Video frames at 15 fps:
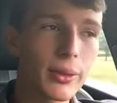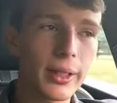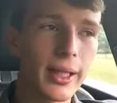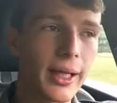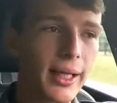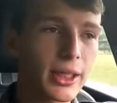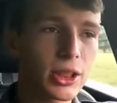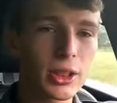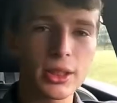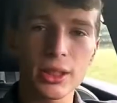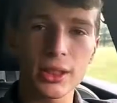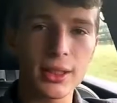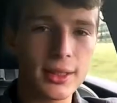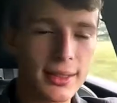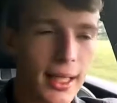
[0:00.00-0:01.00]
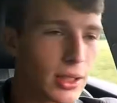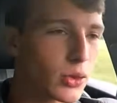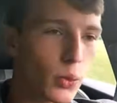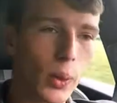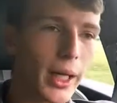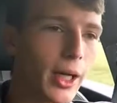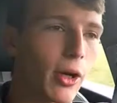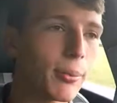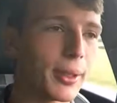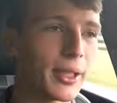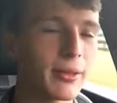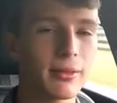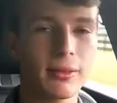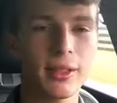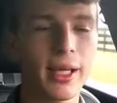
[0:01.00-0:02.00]
and I actually took this out to Wyoming,
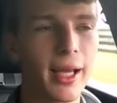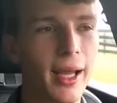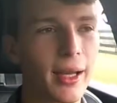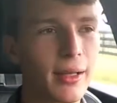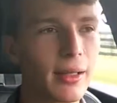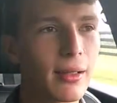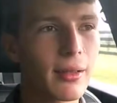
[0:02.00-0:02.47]
and